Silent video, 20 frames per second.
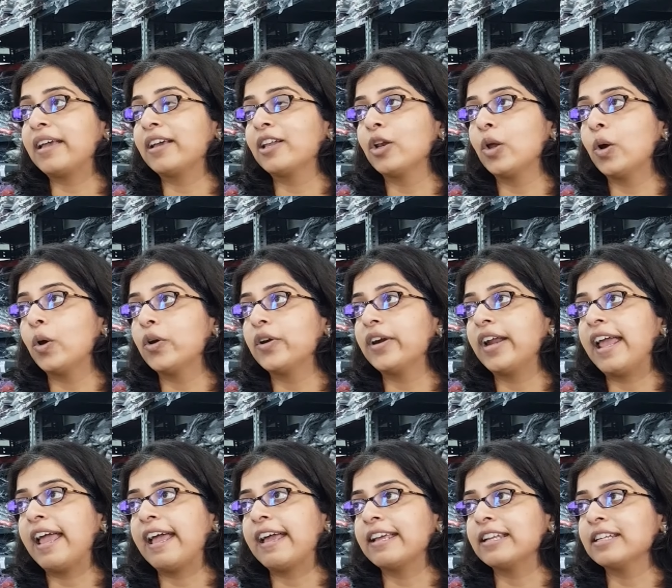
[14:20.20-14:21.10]
Bangalore,
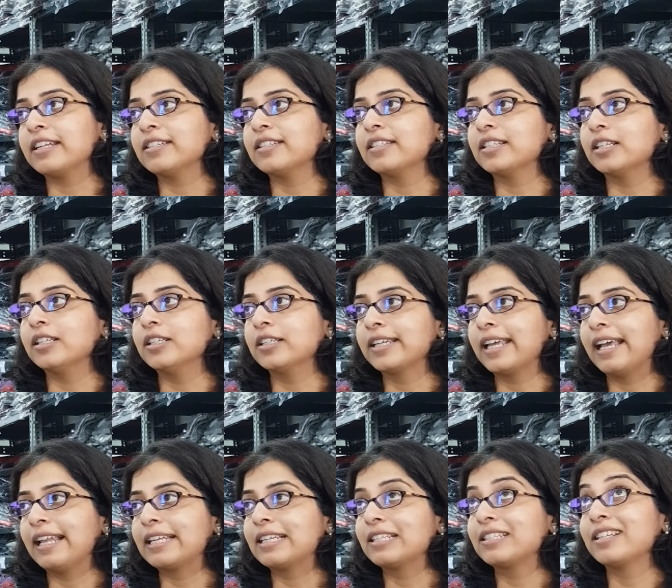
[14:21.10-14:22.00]
and
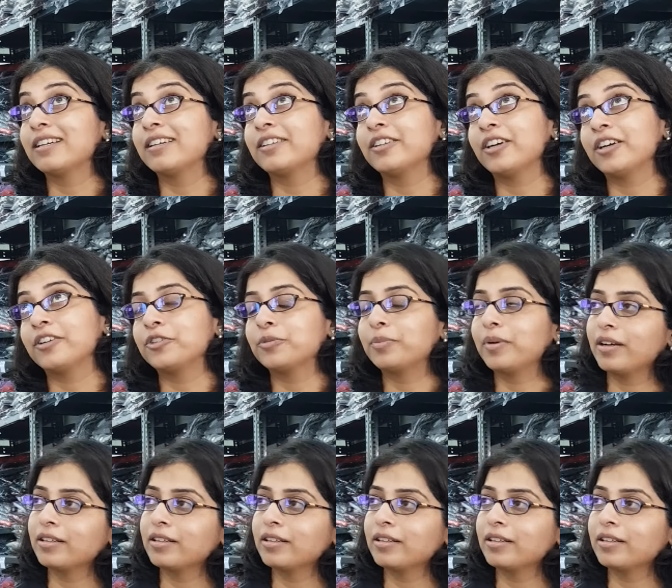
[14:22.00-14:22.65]
Calcutta and Hyderabad.